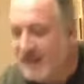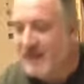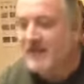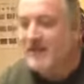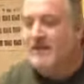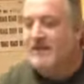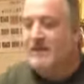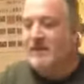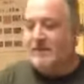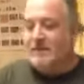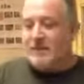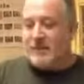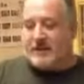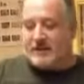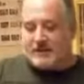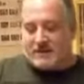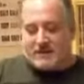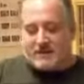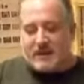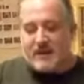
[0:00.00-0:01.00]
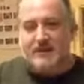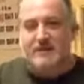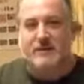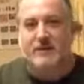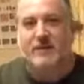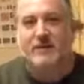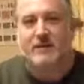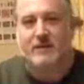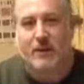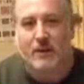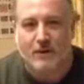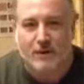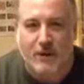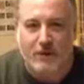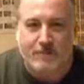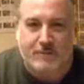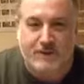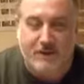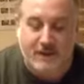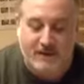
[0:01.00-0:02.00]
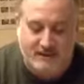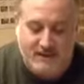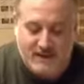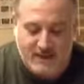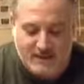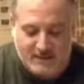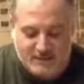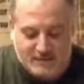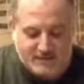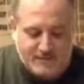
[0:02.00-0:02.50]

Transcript: The piece is actually thrown upside down.